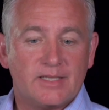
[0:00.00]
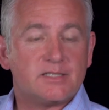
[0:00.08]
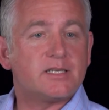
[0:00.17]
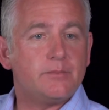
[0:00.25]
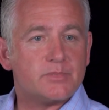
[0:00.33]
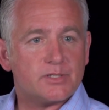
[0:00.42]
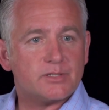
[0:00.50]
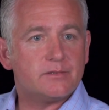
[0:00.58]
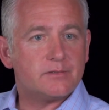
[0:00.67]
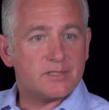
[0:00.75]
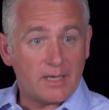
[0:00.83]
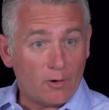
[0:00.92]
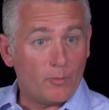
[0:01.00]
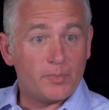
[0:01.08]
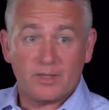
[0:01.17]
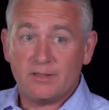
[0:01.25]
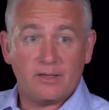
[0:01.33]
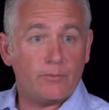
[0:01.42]
it seems to
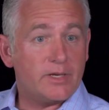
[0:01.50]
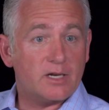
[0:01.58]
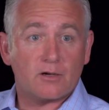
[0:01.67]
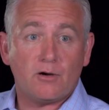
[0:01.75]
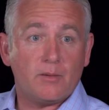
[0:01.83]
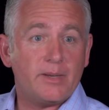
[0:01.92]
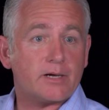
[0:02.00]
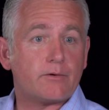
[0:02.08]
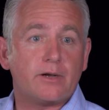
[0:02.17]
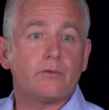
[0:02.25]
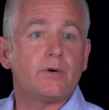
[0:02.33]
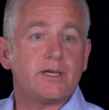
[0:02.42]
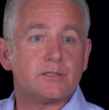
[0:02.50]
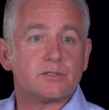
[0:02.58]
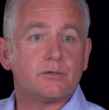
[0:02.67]
help, and we get a call back right away.